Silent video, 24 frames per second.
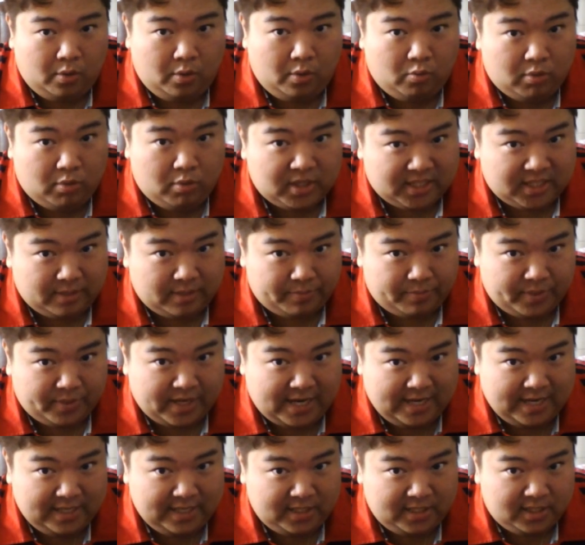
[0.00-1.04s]
What's up
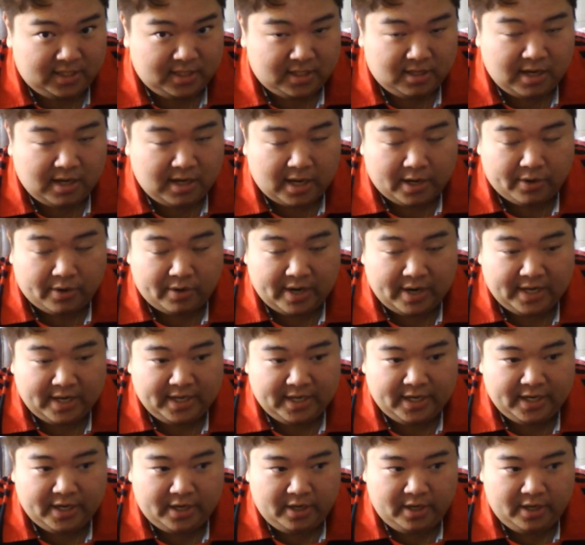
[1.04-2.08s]
guys, KannaRen
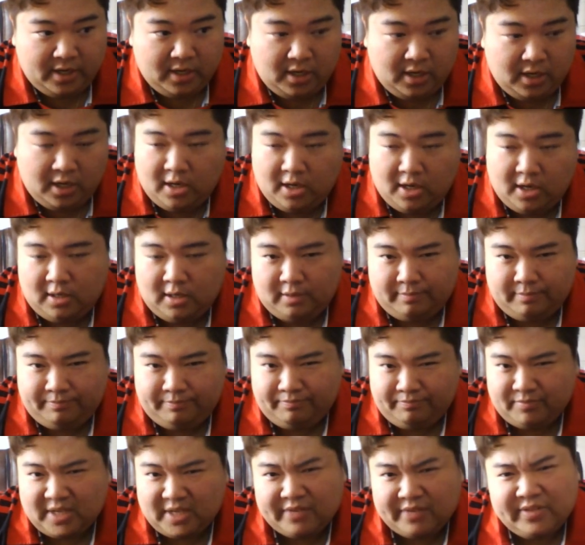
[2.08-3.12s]
here.
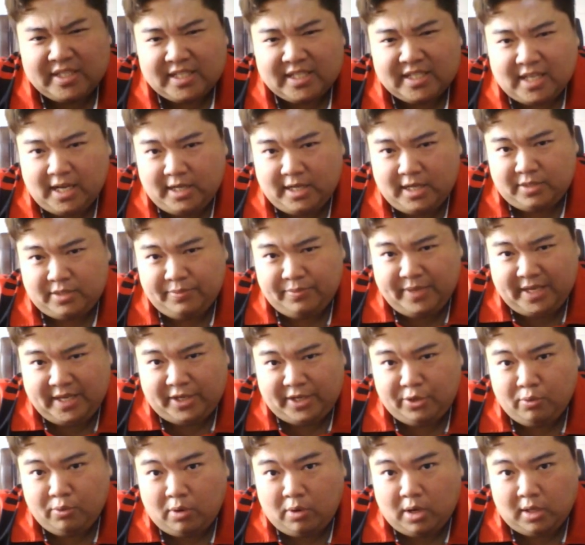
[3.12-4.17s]
I've decided to make
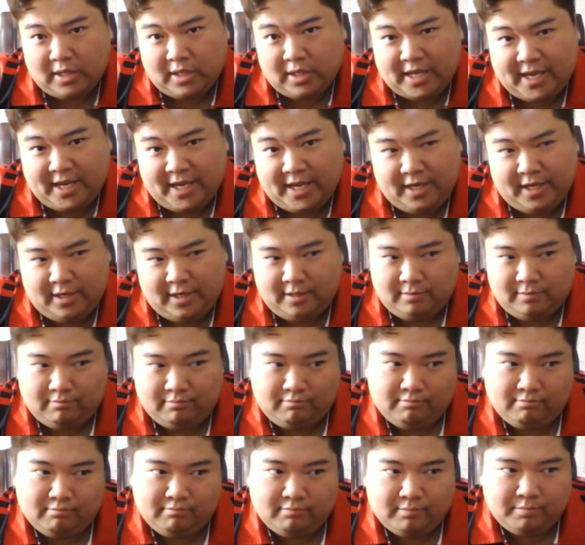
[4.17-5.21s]
you all a
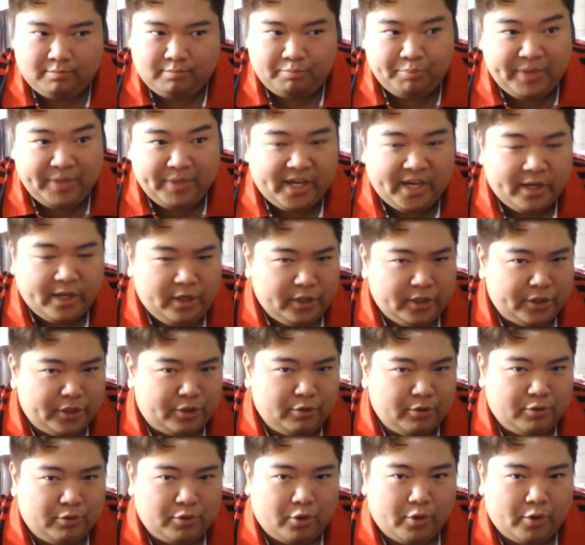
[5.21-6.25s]
beginner's
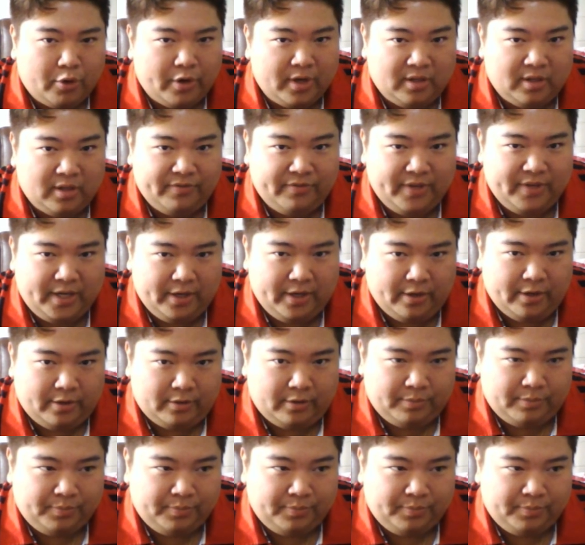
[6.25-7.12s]
tutorial video.